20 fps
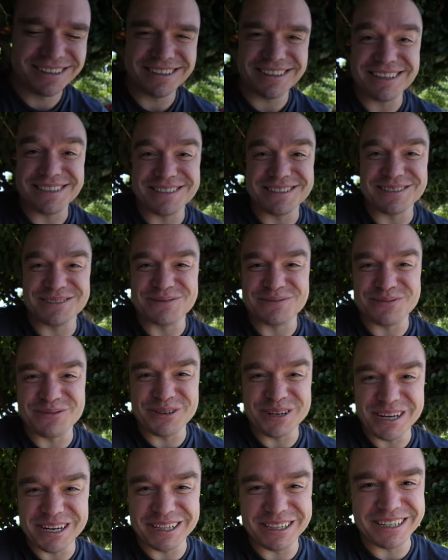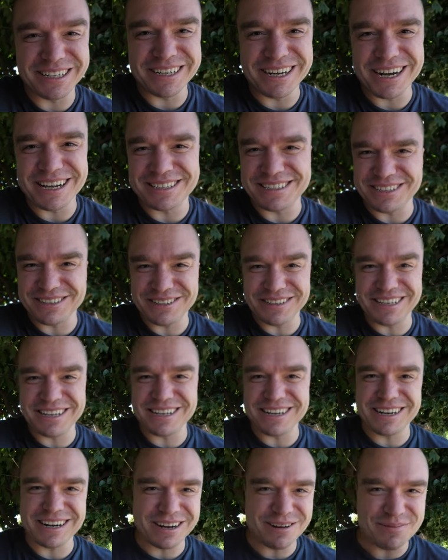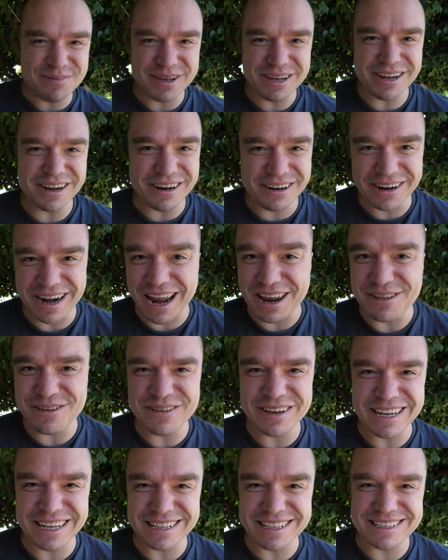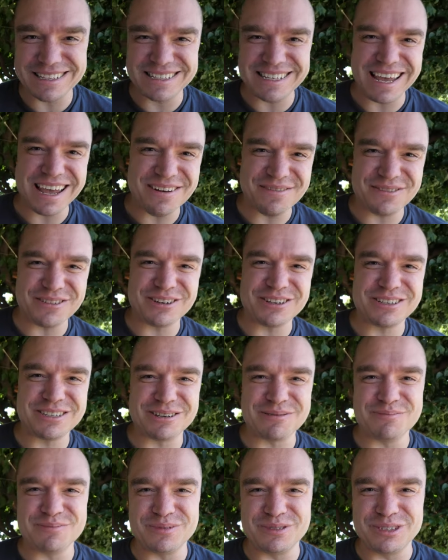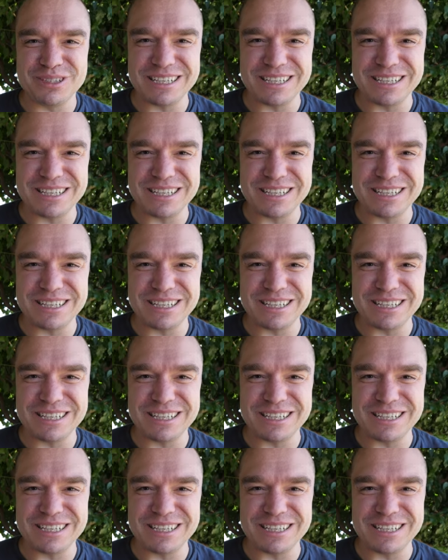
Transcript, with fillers: This is really nice. So you can come here and you can savor some